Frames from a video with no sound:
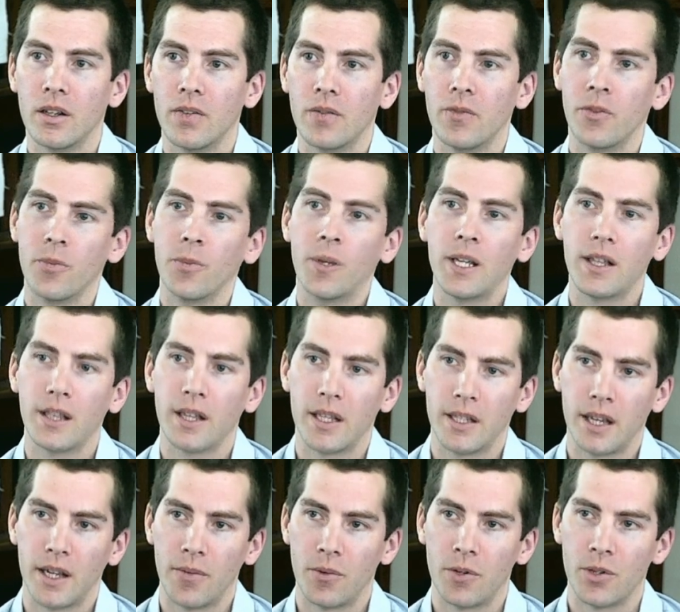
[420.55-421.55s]
for me,
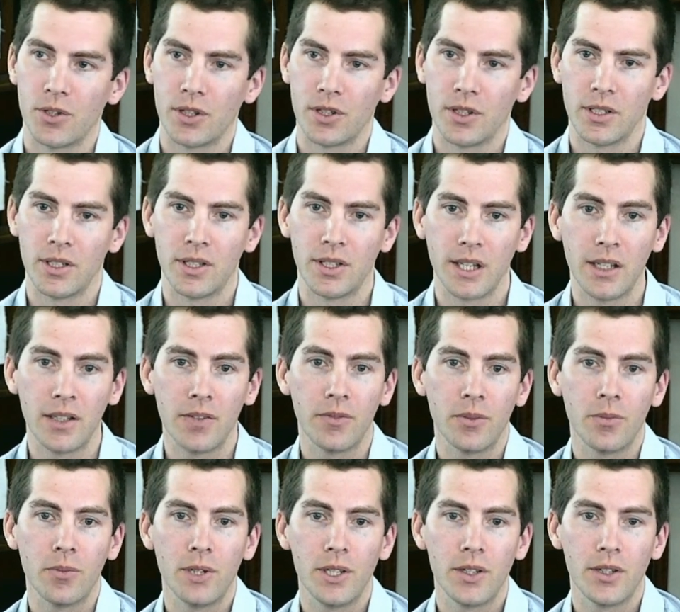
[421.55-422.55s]
that wasn't distinct
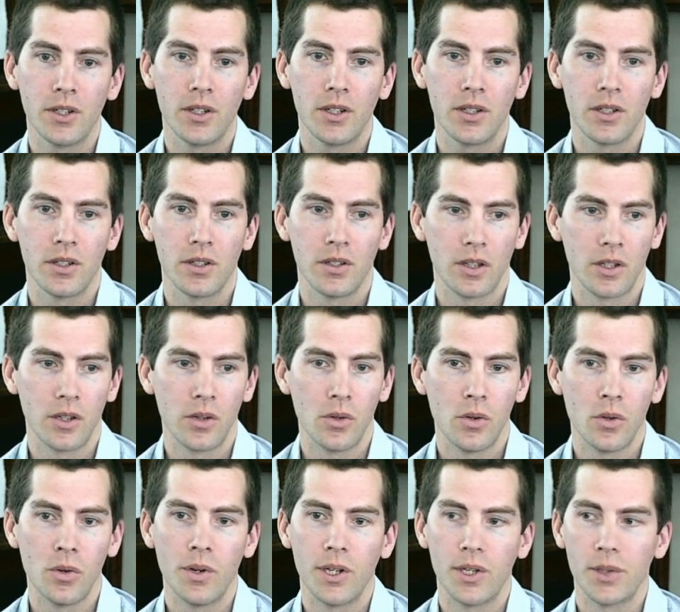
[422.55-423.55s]
from research. It's like you're
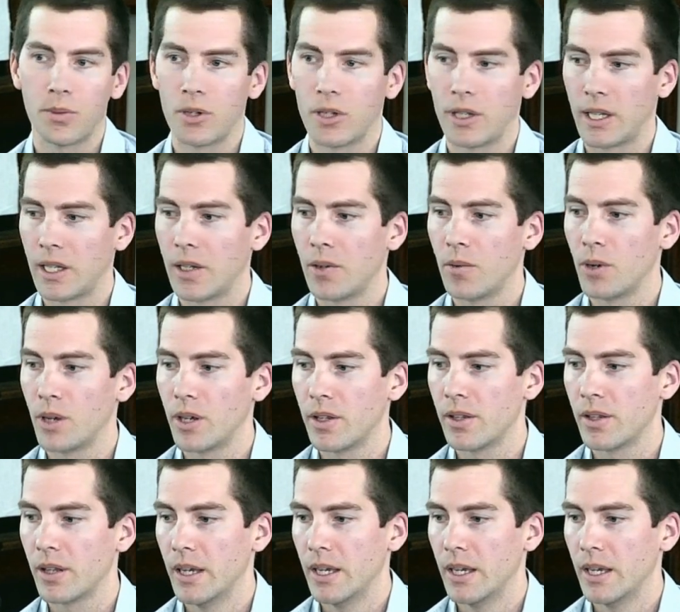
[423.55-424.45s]
always working with